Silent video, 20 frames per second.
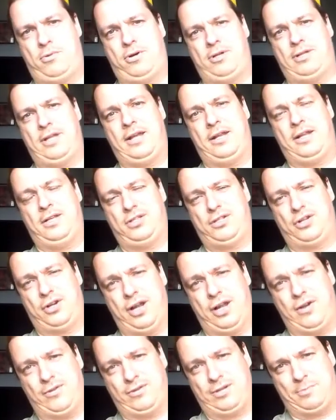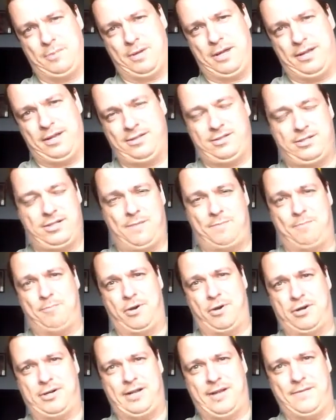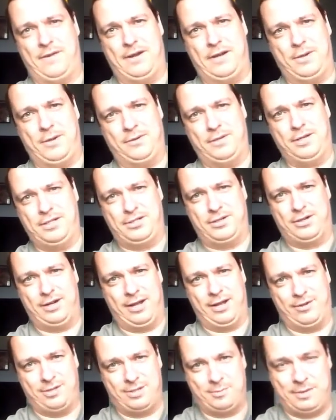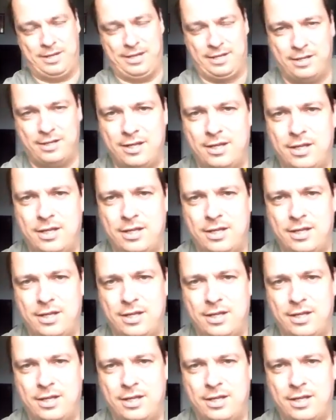birthday this turned out to be. Some birthday video this turned out to be.